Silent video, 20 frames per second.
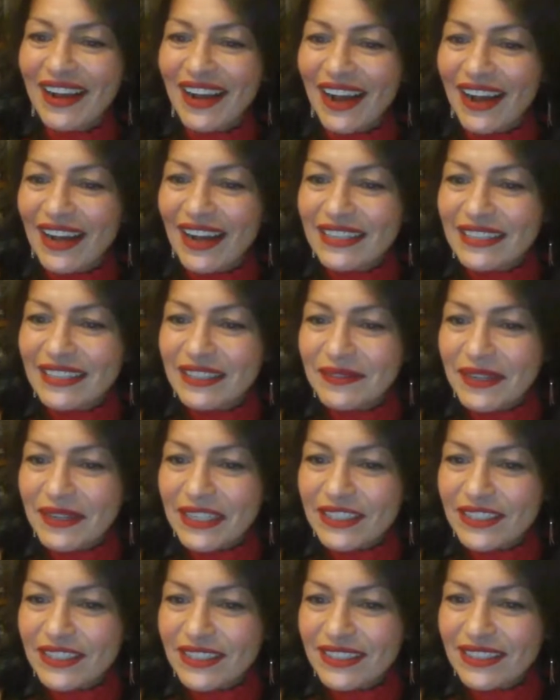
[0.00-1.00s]
I didn't
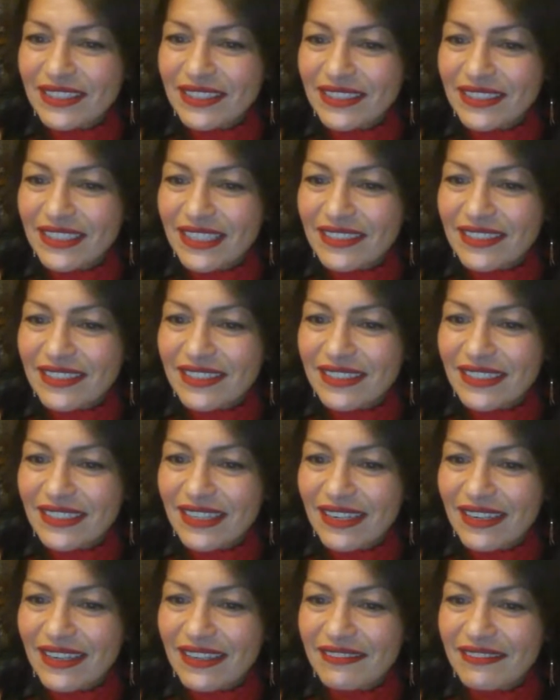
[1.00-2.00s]
manage to connect to
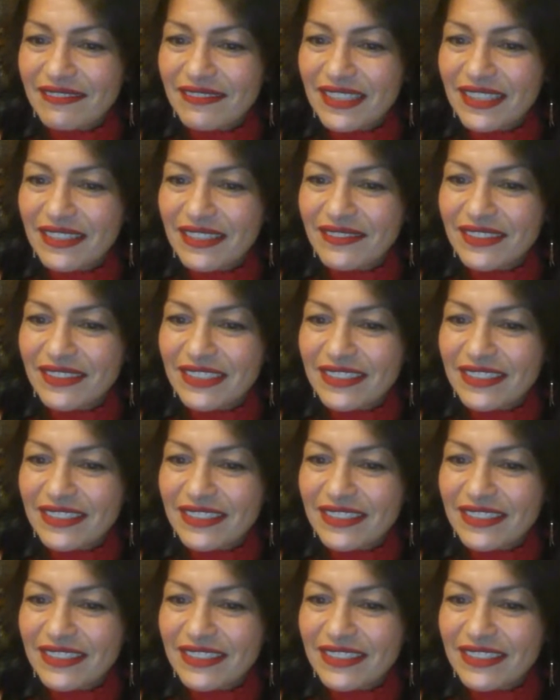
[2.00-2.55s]
the live link.